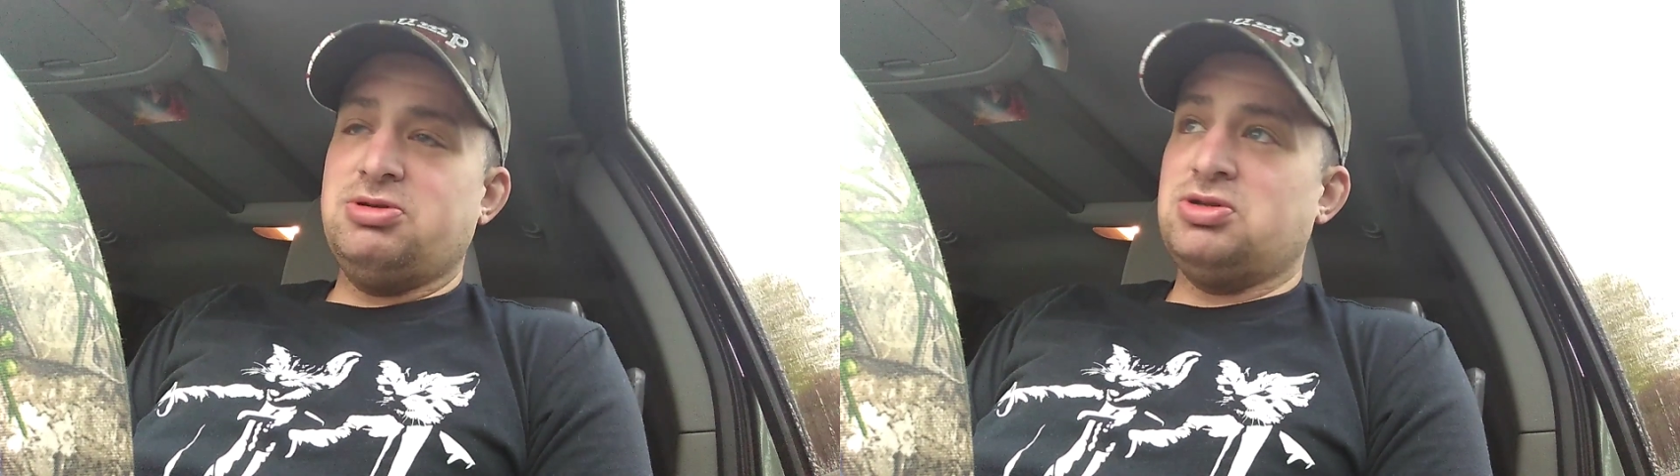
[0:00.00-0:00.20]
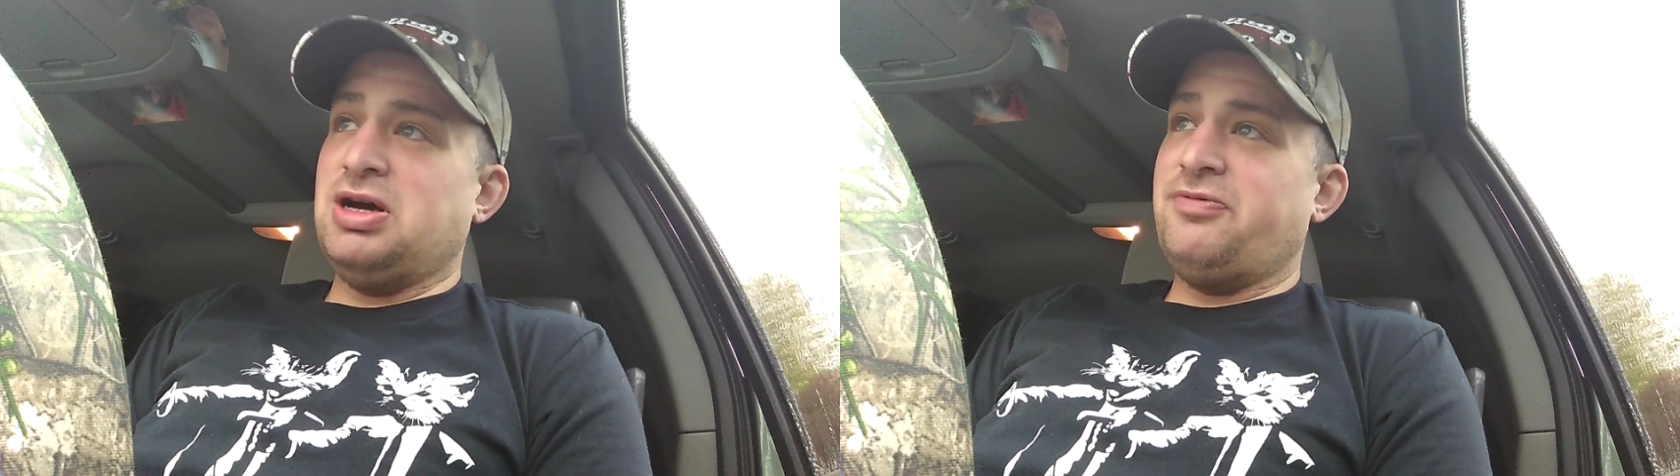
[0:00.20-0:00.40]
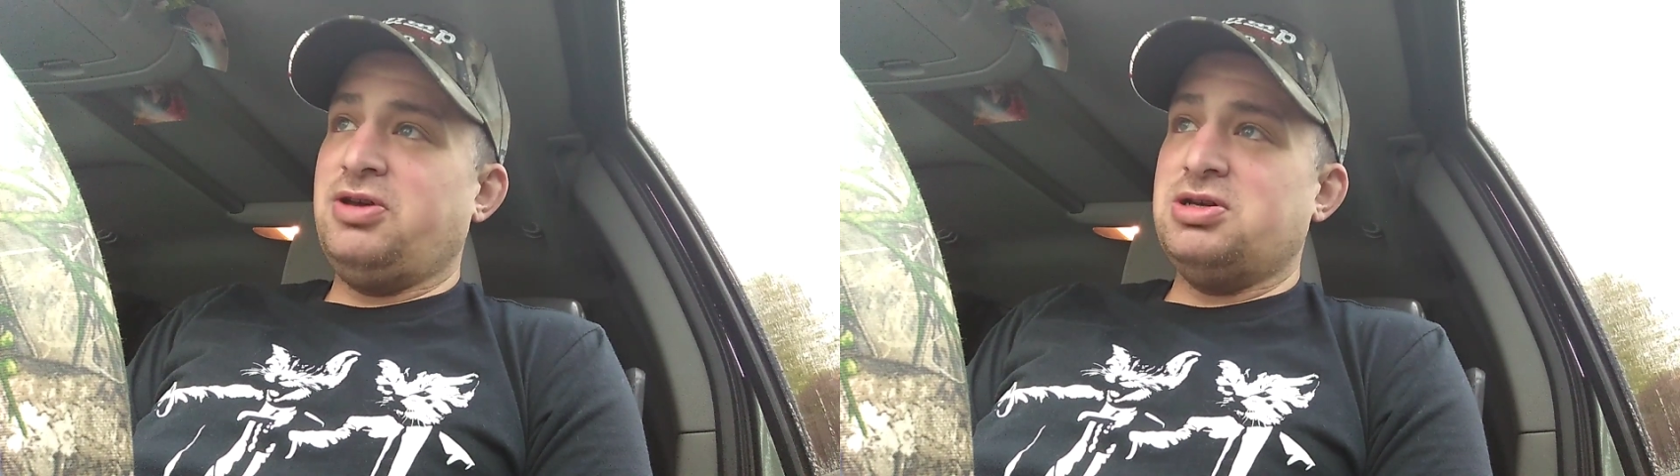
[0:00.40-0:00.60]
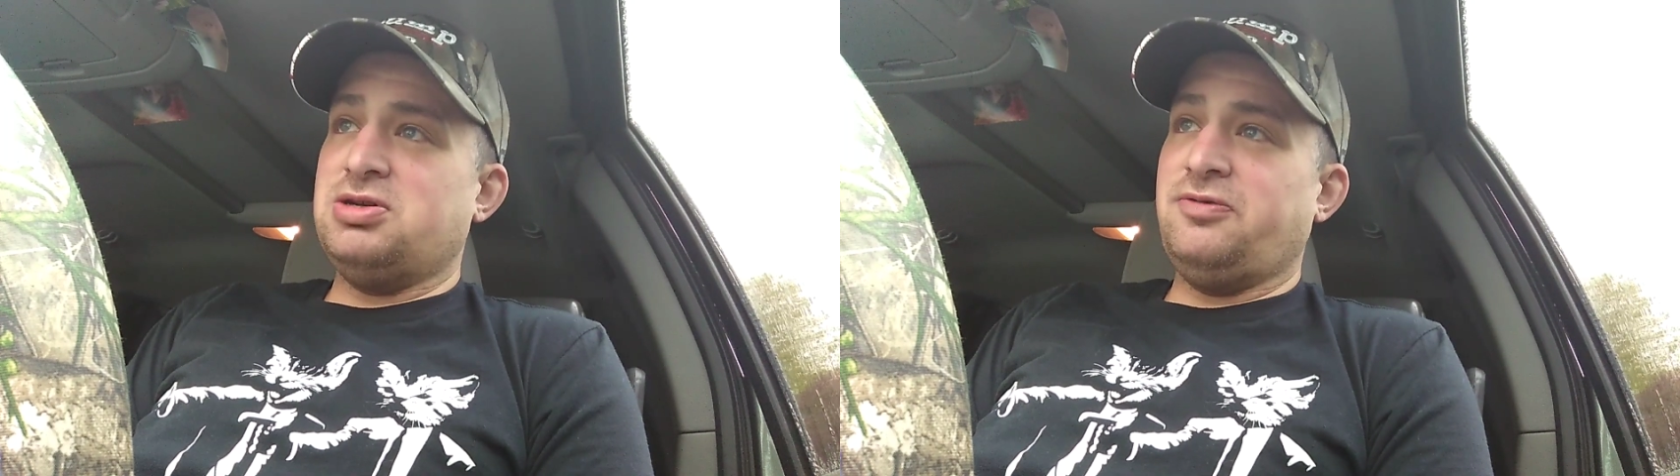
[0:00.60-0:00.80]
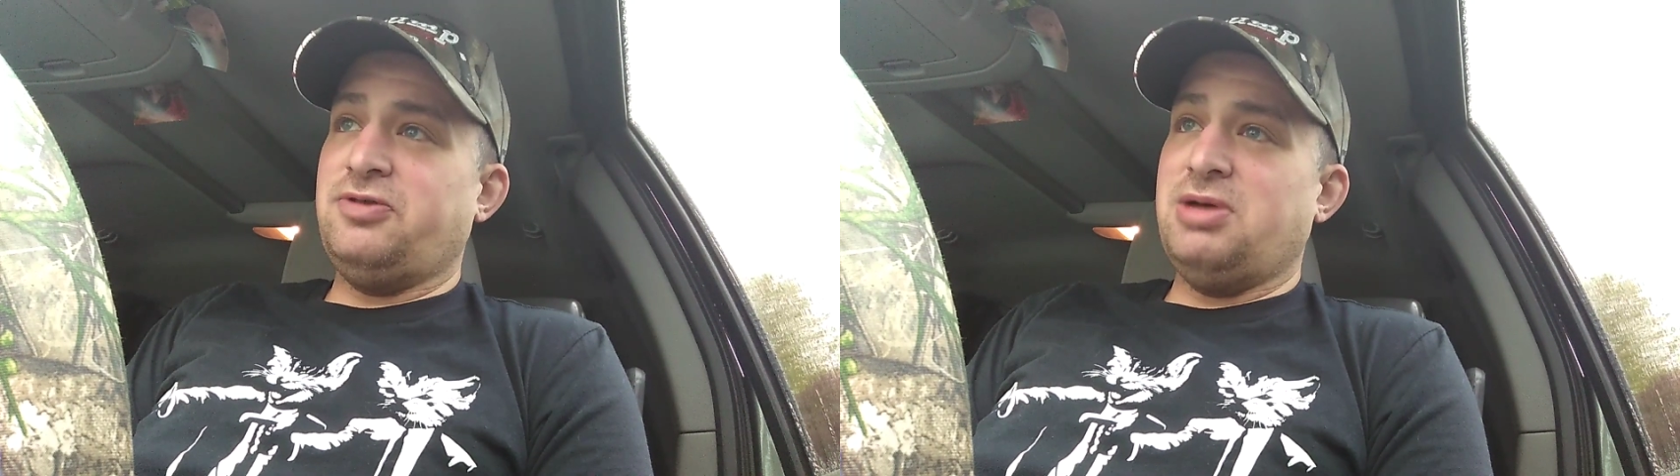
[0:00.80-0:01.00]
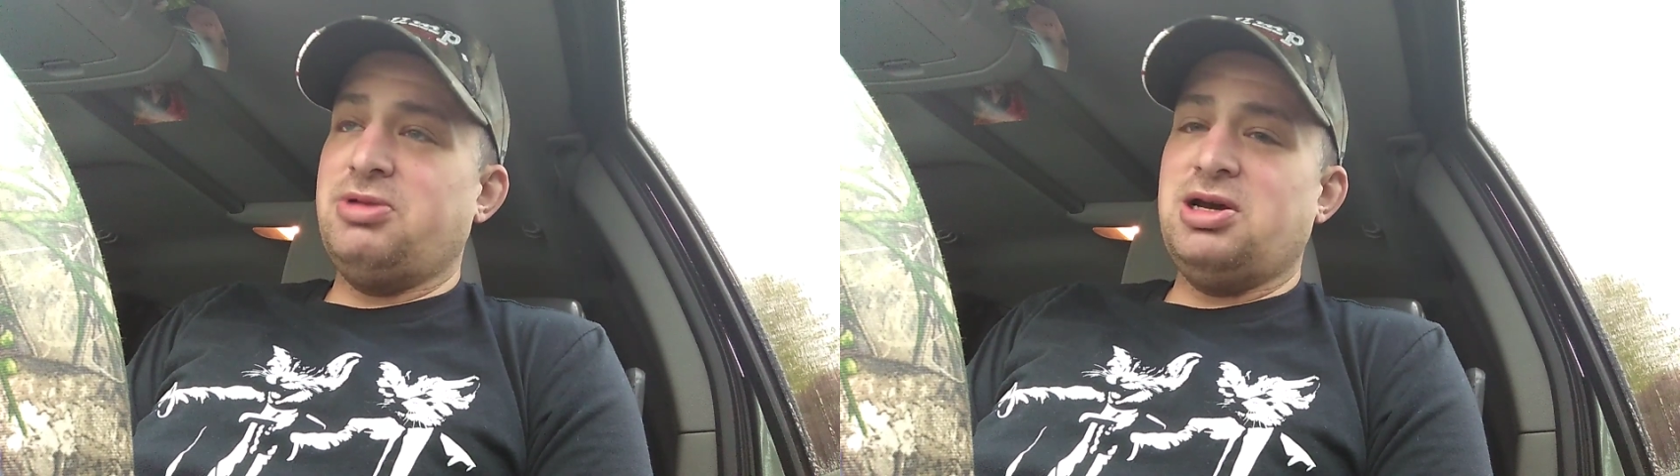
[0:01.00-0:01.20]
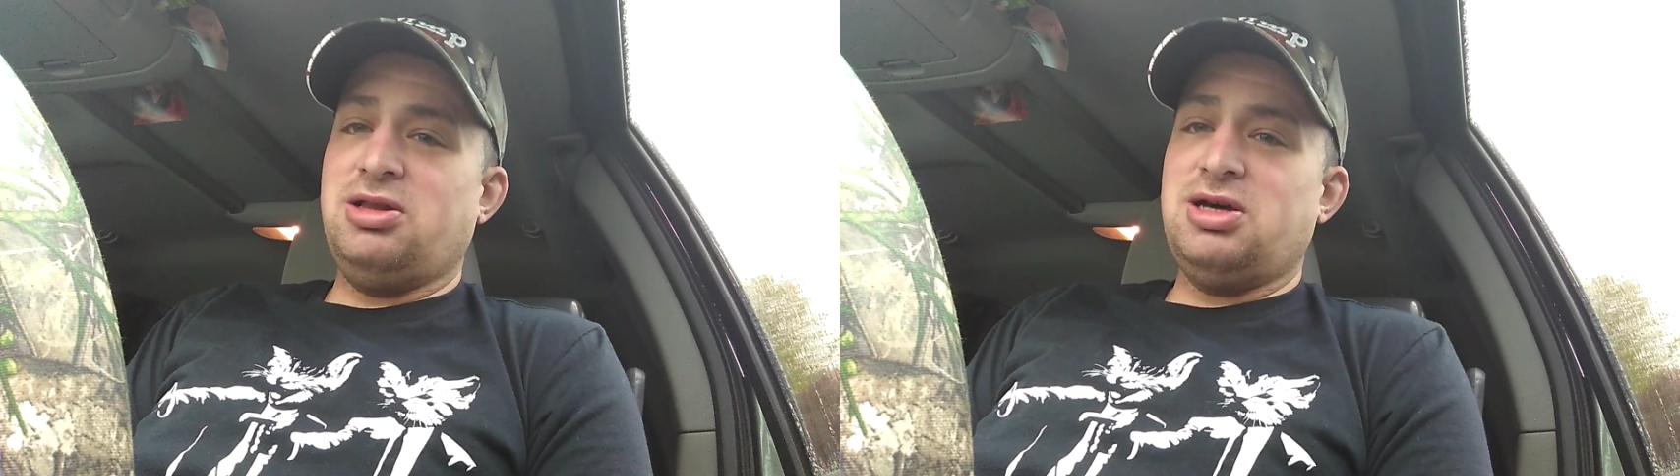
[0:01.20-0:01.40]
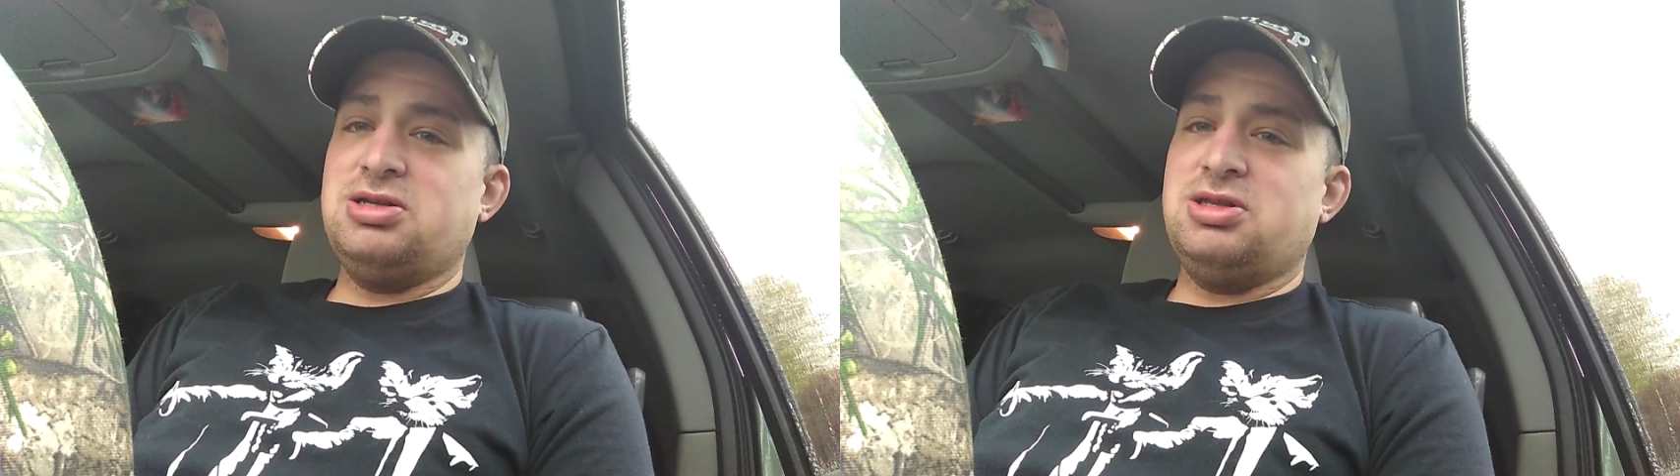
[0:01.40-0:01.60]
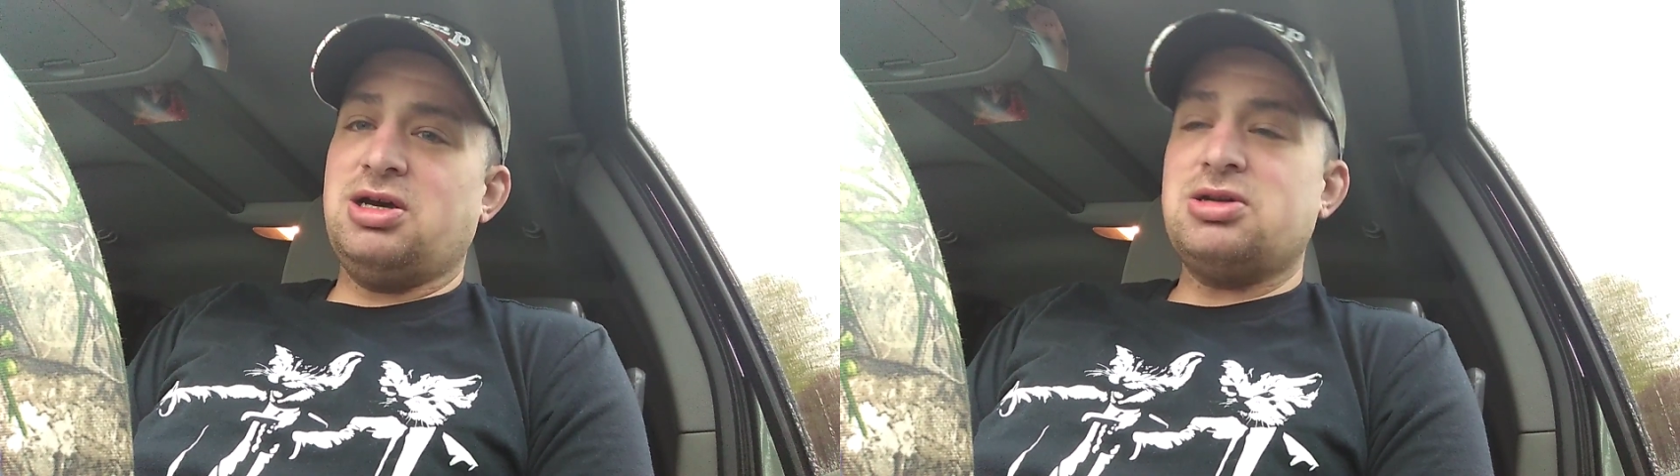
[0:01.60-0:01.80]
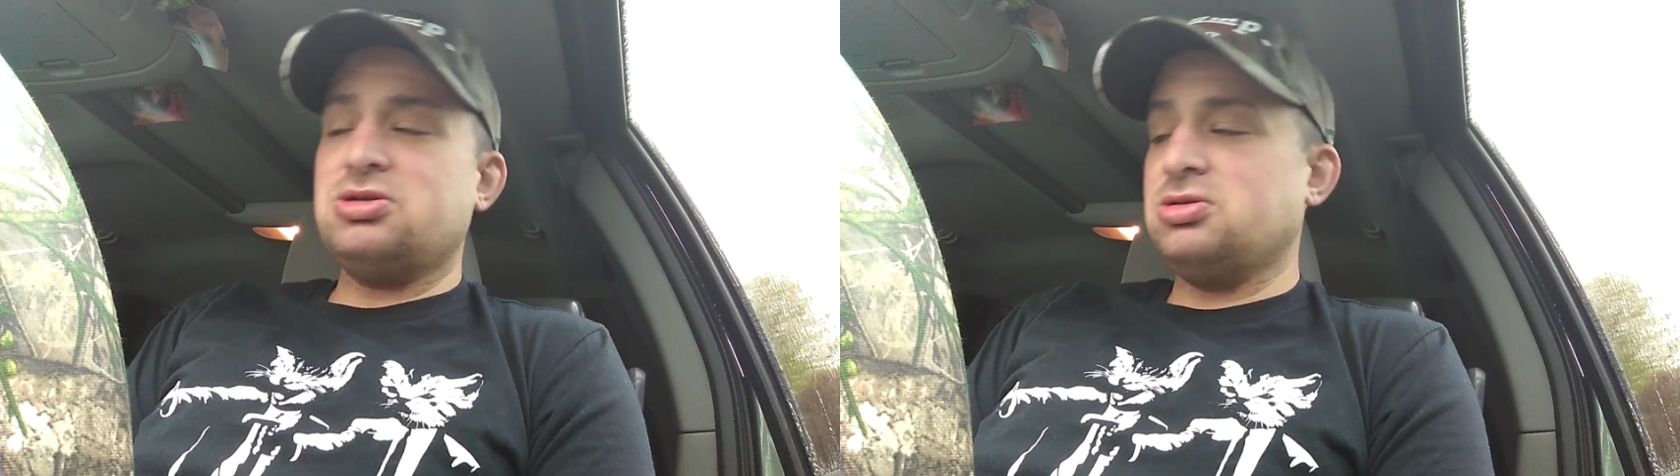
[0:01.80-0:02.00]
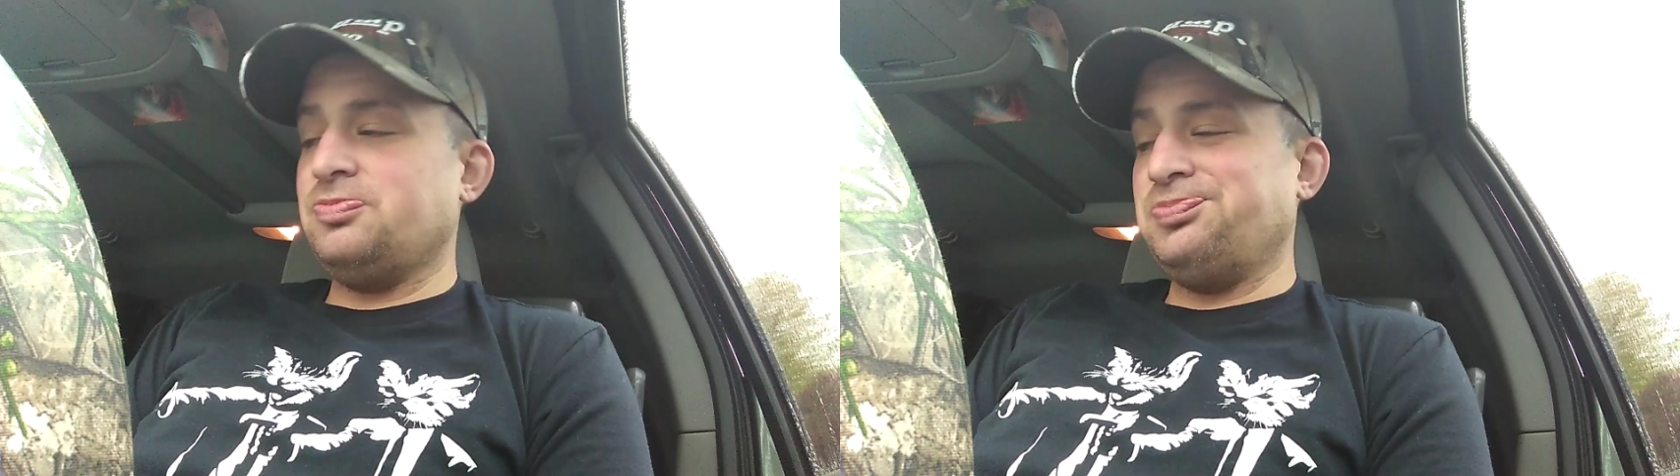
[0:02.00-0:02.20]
drive to get your family the hell out of Dodge.